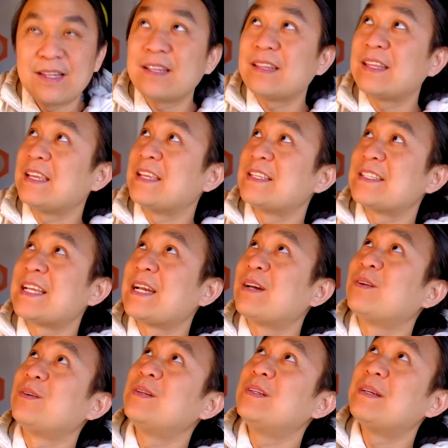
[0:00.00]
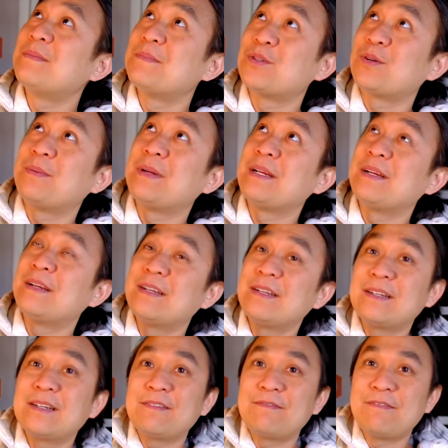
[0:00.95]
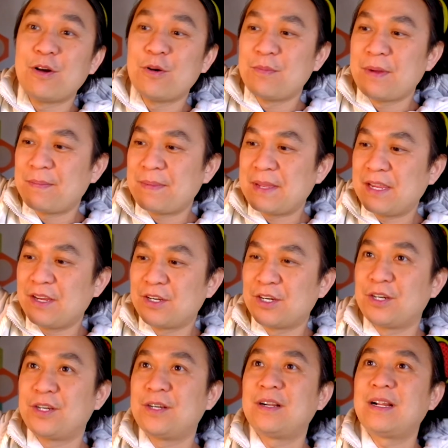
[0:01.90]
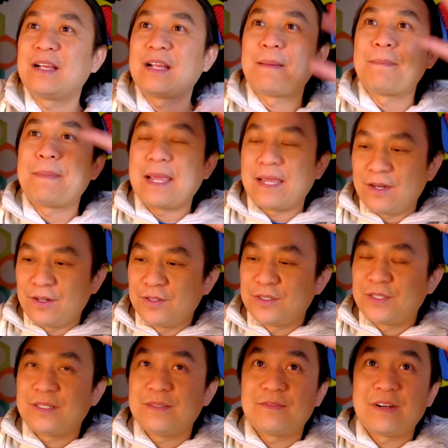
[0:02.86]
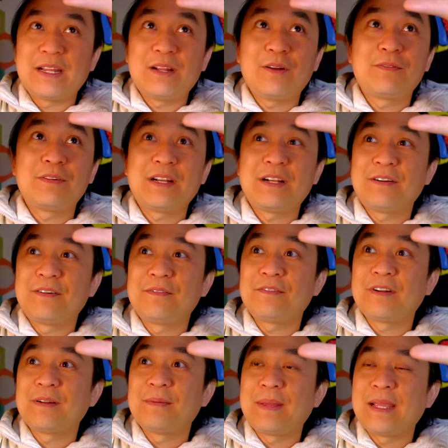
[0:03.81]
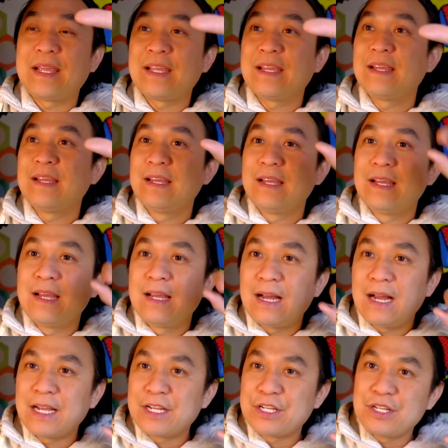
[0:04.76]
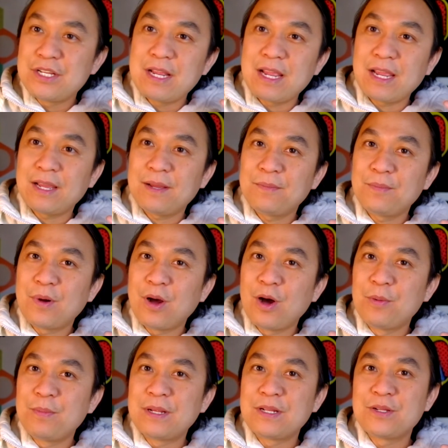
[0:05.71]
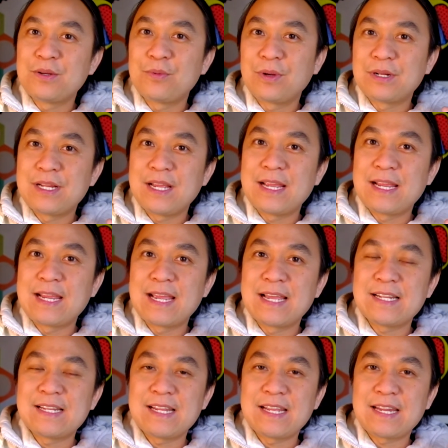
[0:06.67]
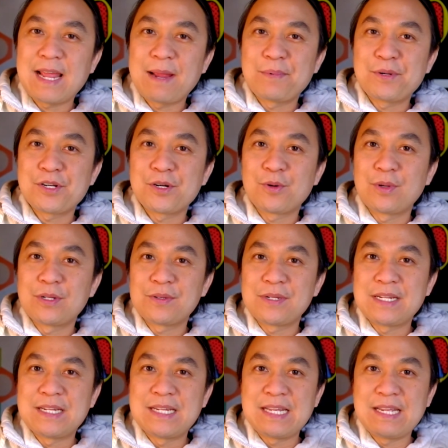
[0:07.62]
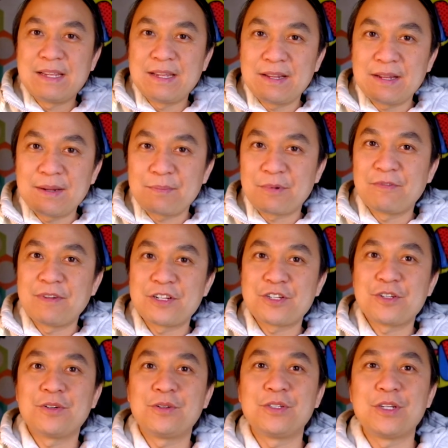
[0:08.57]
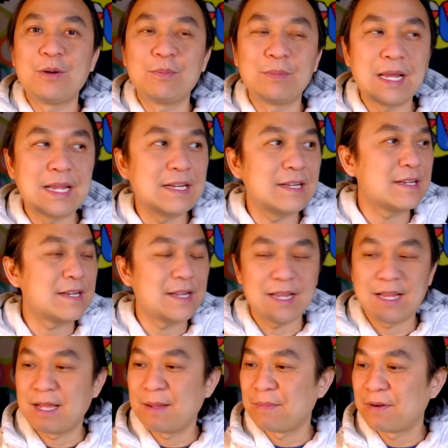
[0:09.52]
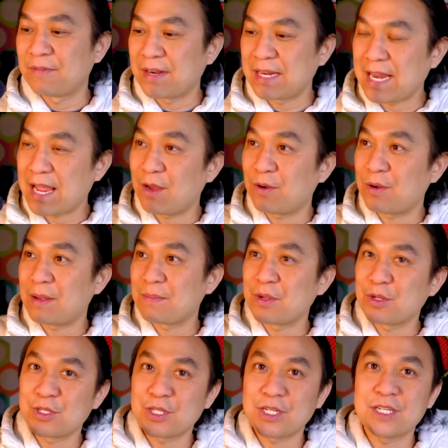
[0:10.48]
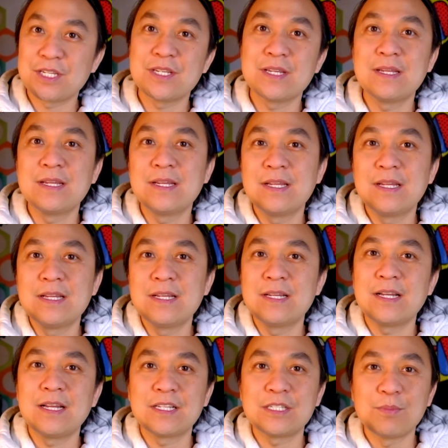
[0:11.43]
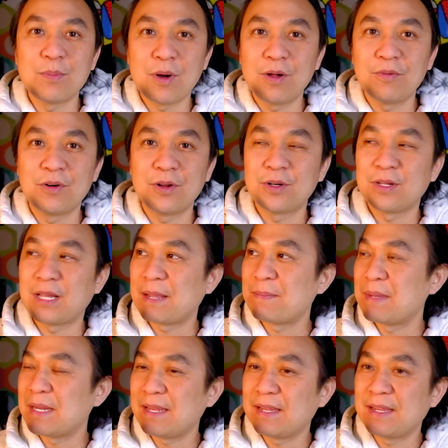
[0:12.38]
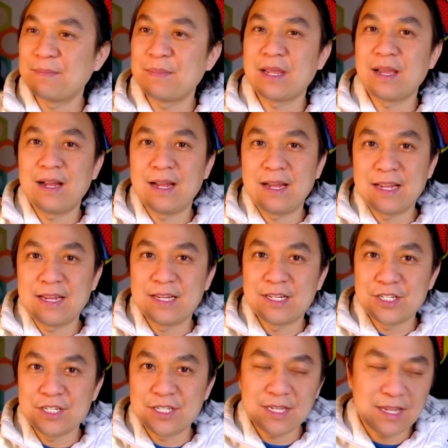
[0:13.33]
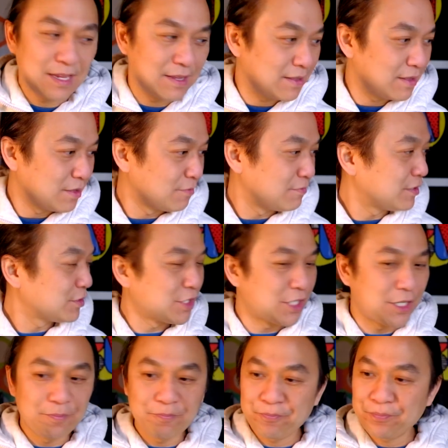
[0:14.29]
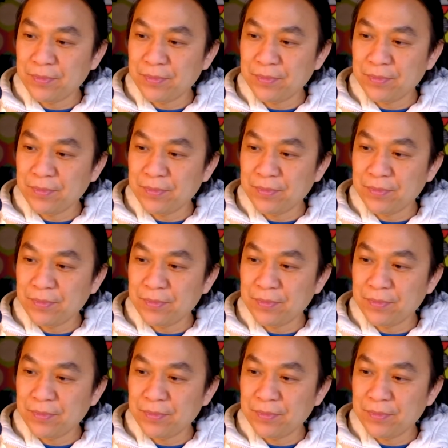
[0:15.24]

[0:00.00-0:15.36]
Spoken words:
the sound absorbing foam up here. I got panels right over here in front of me. I am hoping to one day get an aperture 120D professional dome light, but right now I'm using a small Rotolite Mini behind just a little filter.